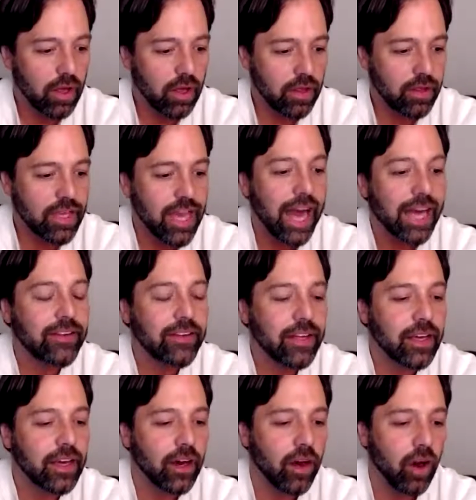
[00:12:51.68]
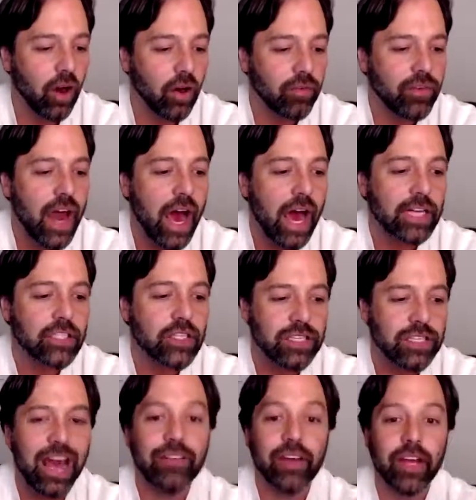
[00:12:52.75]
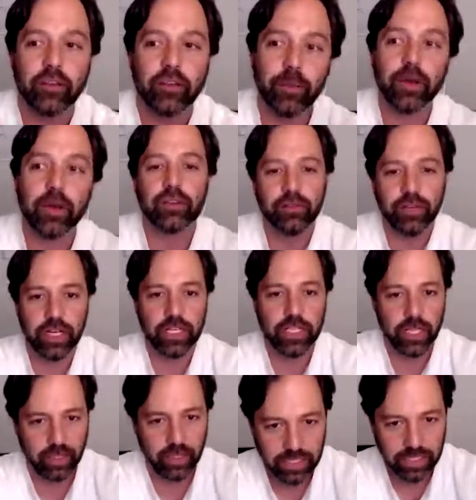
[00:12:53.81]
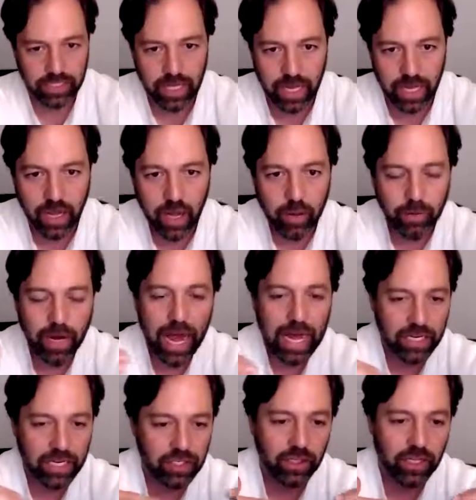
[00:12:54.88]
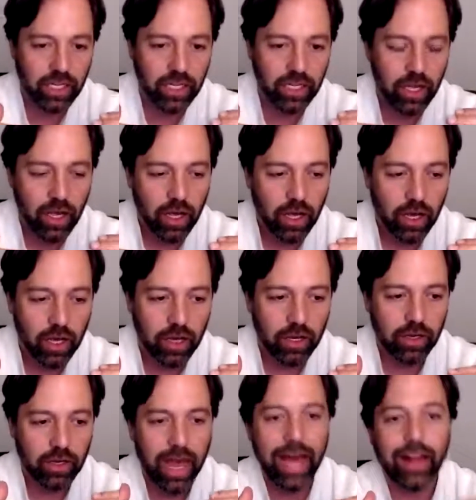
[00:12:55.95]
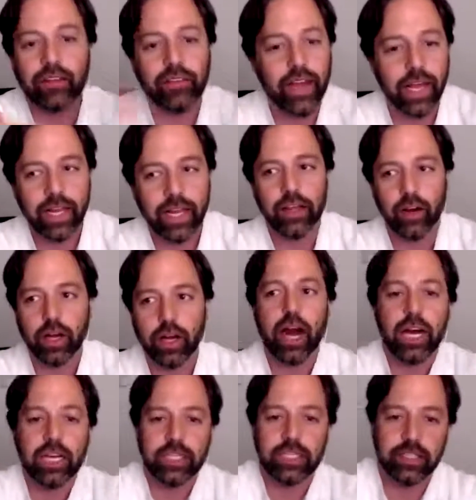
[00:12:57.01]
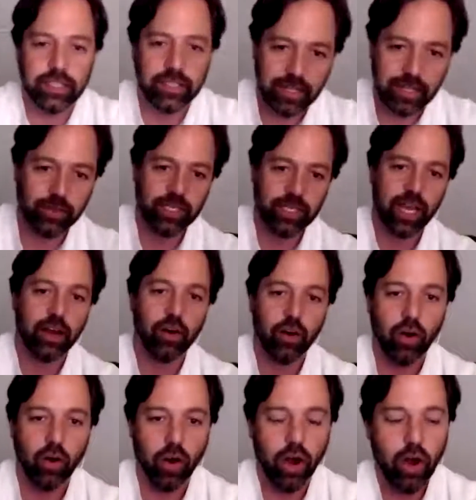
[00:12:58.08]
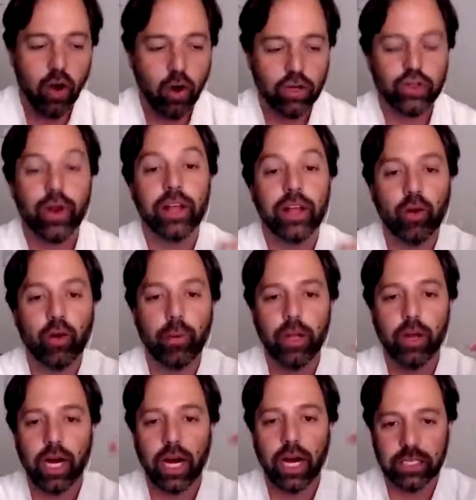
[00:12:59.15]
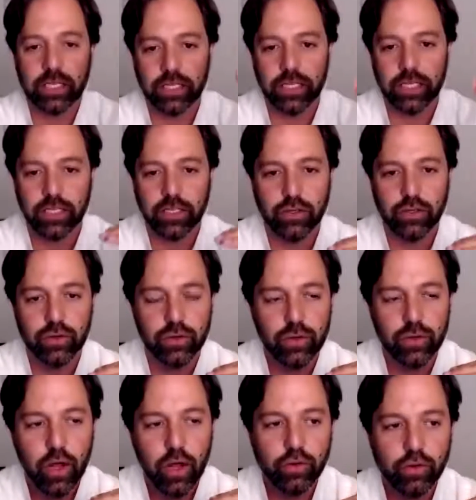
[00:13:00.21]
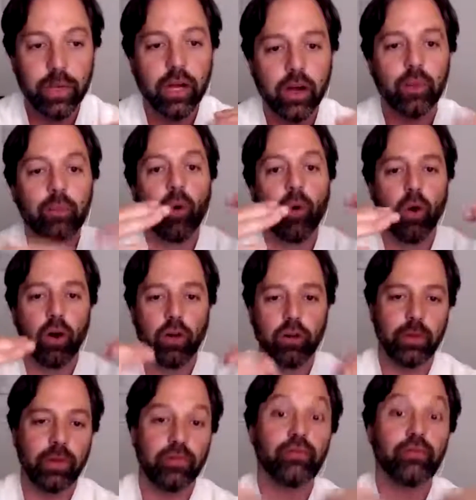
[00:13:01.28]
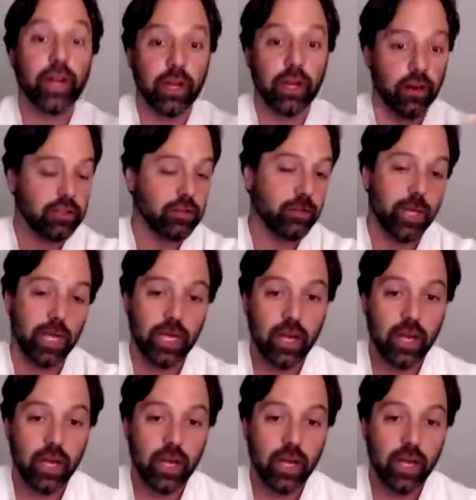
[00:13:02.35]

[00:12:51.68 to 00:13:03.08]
the idea of not just having a spiritual vision, let's say, but actually elevating your consciousness, as we say, or transforming your consciousness to become more, to be freer, to be